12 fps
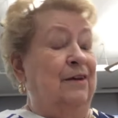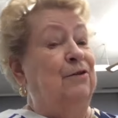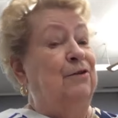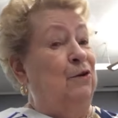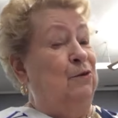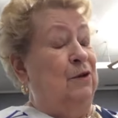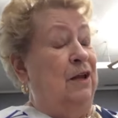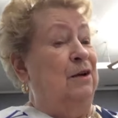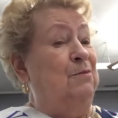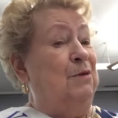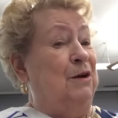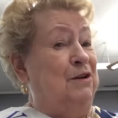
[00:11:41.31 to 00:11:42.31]
You know a lot
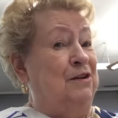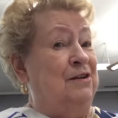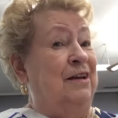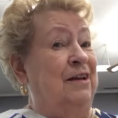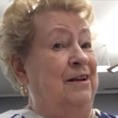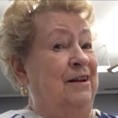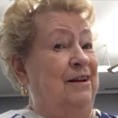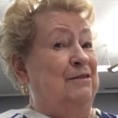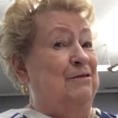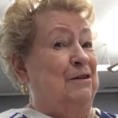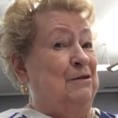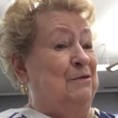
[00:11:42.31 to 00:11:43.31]
about this lady
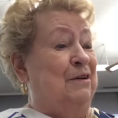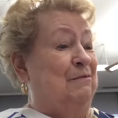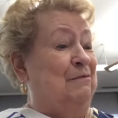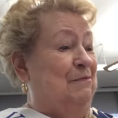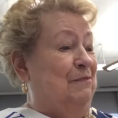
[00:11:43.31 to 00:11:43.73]
now, don't we?